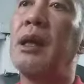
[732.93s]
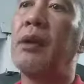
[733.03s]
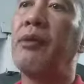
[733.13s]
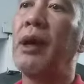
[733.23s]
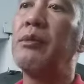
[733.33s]

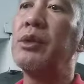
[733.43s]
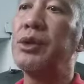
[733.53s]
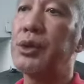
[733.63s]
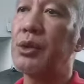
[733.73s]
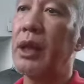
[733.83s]
If I'm
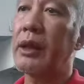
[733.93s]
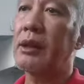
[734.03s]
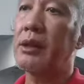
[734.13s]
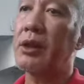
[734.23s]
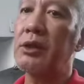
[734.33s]
used to
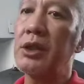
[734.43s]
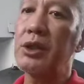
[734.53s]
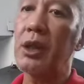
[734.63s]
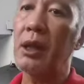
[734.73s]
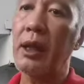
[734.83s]
like the
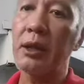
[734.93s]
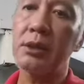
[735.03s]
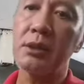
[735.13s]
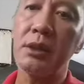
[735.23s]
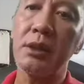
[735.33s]
traditional
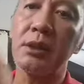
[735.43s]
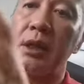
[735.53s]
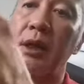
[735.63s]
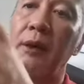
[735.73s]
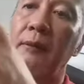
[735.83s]
necks, this
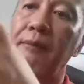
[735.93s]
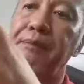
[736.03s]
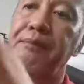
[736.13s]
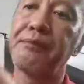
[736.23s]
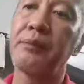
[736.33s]
is
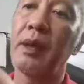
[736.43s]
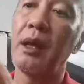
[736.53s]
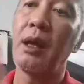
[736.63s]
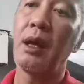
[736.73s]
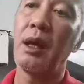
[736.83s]
a
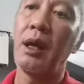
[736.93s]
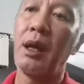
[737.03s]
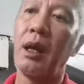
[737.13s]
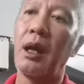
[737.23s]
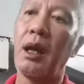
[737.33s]

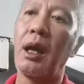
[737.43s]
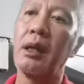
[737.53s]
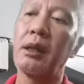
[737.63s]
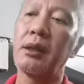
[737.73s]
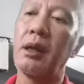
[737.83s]

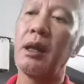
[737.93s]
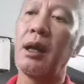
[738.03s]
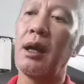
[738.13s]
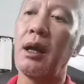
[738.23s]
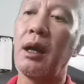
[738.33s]

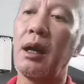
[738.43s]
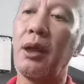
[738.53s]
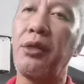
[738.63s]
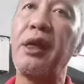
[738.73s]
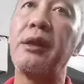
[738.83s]

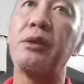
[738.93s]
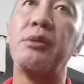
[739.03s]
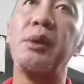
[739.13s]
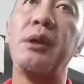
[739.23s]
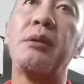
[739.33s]
little thin
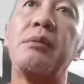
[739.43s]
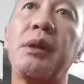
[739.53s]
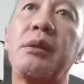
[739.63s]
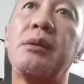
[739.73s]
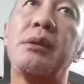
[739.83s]
to me,
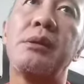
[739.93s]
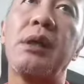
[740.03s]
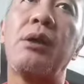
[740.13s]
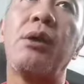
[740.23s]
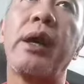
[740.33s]
but
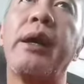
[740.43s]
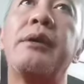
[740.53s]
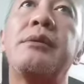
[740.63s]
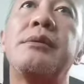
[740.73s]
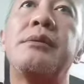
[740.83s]
still okay.
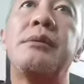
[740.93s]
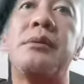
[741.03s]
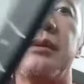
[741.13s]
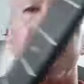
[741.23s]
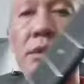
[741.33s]

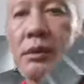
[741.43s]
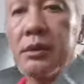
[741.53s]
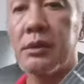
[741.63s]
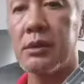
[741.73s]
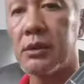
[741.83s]

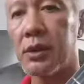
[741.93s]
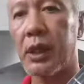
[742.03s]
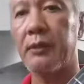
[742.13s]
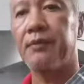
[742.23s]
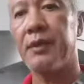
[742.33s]

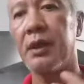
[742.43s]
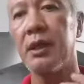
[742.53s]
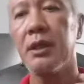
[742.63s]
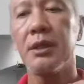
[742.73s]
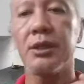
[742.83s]
Okay.
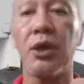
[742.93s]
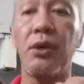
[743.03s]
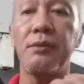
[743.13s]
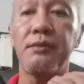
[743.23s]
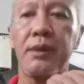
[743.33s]

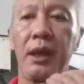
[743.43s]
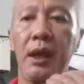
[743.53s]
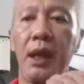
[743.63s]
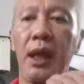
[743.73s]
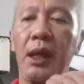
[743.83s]
So
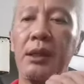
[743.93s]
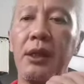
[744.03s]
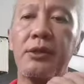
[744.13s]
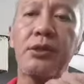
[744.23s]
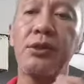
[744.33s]
I
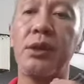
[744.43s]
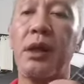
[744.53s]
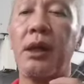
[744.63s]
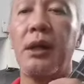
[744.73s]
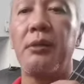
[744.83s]
need
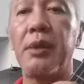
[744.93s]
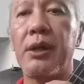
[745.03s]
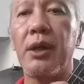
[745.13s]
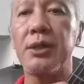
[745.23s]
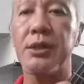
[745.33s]
to
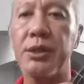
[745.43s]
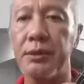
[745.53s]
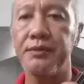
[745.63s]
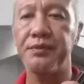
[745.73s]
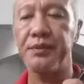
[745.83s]
because
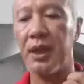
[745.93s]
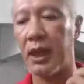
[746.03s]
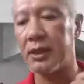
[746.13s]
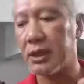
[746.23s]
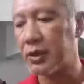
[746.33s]

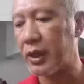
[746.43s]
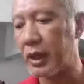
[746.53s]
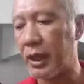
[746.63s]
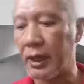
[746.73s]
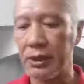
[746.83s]
I just
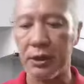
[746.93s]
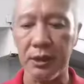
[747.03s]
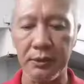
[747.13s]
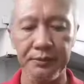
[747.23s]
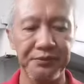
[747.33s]
realized that